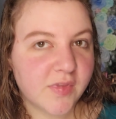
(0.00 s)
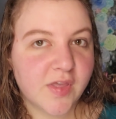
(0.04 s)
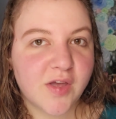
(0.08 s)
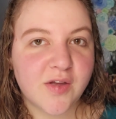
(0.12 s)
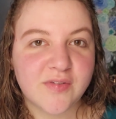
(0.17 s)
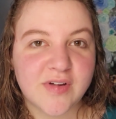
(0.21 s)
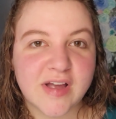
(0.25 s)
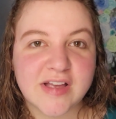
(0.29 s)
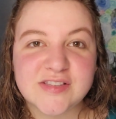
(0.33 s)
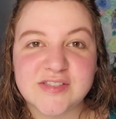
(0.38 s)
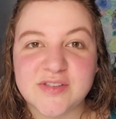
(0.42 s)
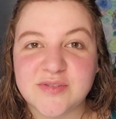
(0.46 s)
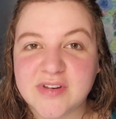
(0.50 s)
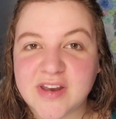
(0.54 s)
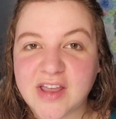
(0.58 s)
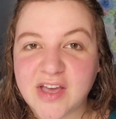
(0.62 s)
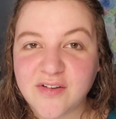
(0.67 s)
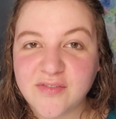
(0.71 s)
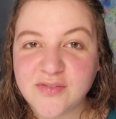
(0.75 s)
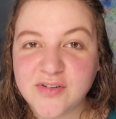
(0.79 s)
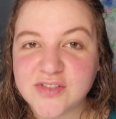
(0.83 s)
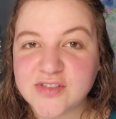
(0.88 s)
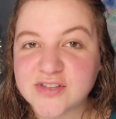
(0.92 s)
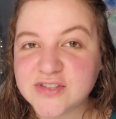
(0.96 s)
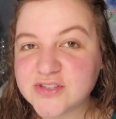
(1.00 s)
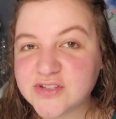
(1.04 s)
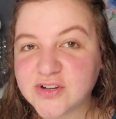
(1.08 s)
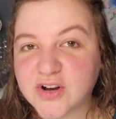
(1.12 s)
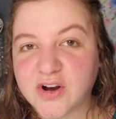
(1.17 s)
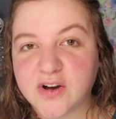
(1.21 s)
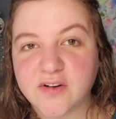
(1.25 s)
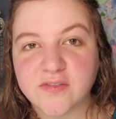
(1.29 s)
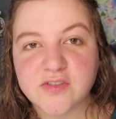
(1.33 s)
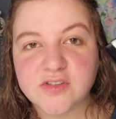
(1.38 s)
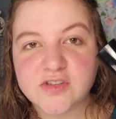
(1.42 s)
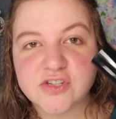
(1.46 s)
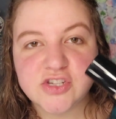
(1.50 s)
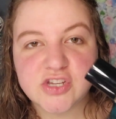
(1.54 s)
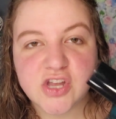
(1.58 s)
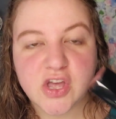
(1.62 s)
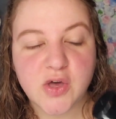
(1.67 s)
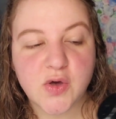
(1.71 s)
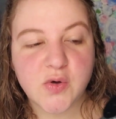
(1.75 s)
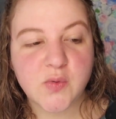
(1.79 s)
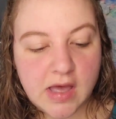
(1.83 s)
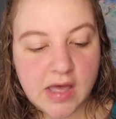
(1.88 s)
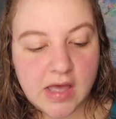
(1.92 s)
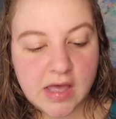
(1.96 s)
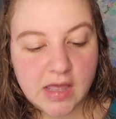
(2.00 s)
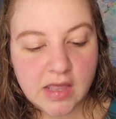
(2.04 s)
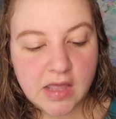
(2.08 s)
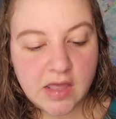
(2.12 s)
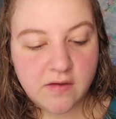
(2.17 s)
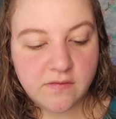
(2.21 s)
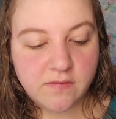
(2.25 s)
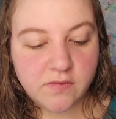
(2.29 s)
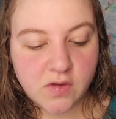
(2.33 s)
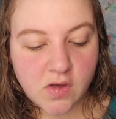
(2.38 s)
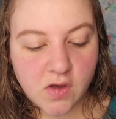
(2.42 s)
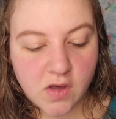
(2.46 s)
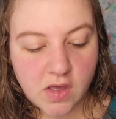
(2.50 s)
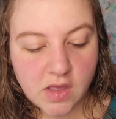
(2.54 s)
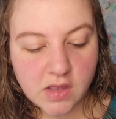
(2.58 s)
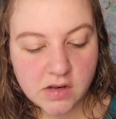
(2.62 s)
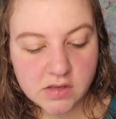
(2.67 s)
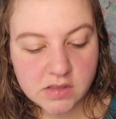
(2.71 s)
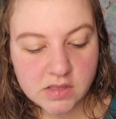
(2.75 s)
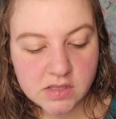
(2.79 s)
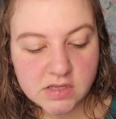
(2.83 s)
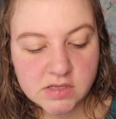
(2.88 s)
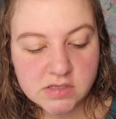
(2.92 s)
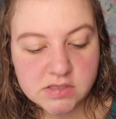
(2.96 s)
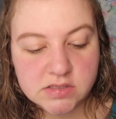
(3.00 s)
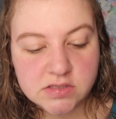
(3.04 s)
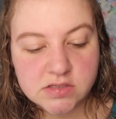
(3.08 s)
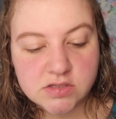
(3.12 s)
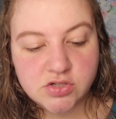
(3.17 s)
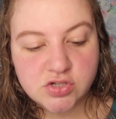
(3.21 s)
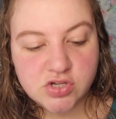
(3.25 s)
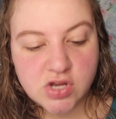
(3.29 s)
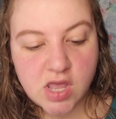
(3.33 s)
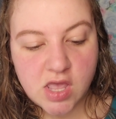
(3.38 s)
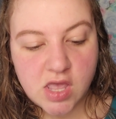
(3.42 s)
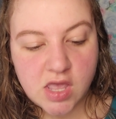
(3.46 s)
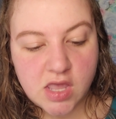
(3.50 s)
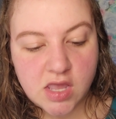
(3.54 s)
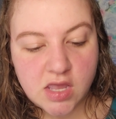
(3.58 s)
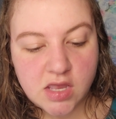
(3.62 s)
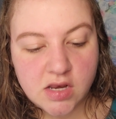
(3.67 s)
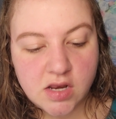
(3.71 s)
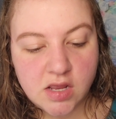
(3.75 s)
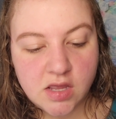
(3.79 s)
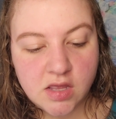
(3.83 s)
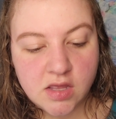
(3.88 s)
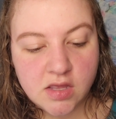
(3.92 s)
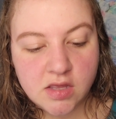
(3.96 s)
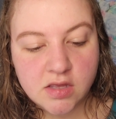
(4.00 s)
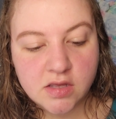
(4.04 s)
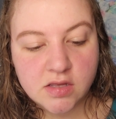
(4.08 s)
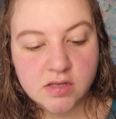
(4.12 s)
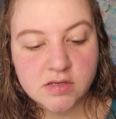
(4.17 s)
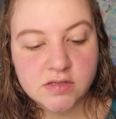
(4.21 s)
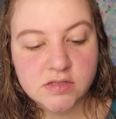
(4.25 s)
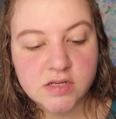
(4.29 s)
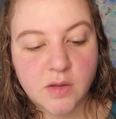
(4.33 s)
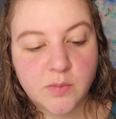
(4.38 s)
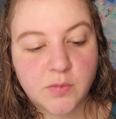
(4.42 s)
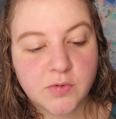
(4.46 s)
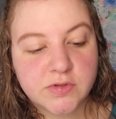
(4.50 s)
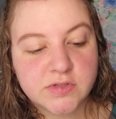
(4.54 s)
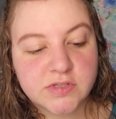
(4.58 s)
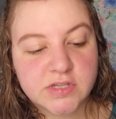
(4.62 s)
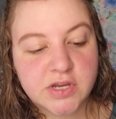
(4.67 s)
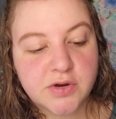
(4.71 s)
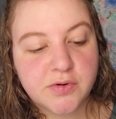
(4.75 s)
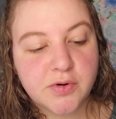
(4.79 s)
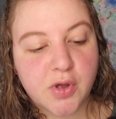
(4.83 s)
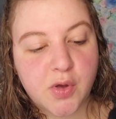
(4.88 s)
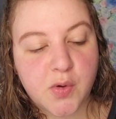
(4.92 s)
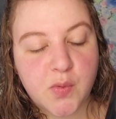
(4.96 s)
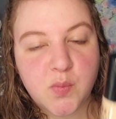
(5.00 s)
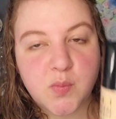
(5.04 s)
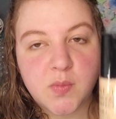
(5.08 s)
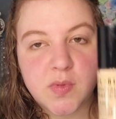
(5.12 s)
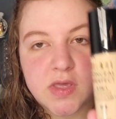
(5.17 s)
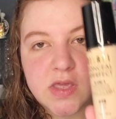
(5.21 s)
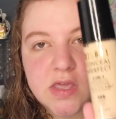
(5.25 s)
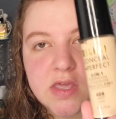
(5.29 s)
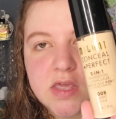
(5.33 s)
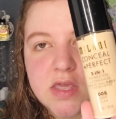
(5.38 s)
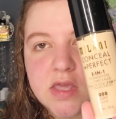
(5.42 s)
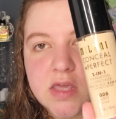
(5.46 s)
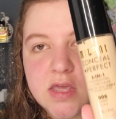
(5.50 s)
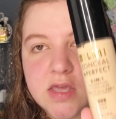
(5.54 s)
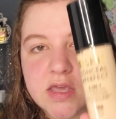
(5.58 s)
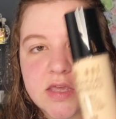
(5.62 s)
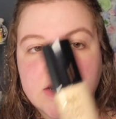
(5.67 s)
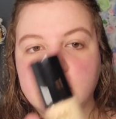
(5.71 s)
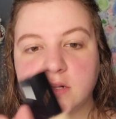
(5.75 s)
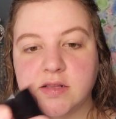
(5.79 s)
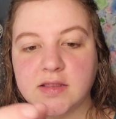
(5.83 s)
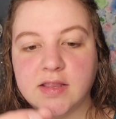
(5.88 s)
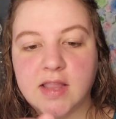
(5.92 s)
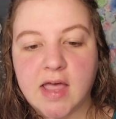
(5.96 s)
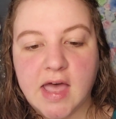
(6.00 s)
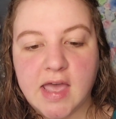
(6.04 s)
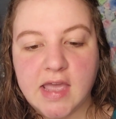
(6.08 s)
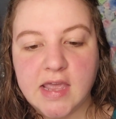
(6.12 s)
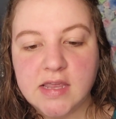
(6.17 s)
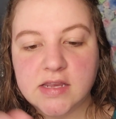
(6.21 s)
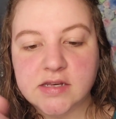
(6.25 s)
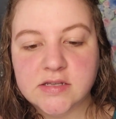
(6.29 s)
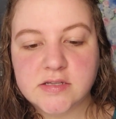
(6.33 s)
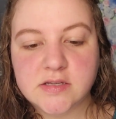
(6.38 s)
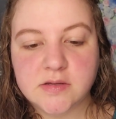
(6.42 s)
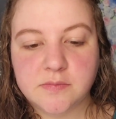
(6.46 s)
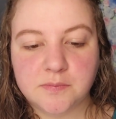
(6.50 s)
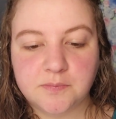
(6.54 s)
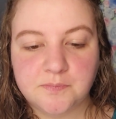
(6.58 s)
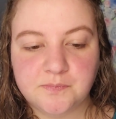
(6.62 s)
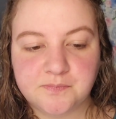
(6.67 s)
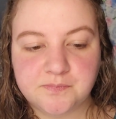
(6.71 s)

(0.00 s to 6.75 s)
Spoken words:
Alright, so now for the star of the show, I have got this shade 00B in Light.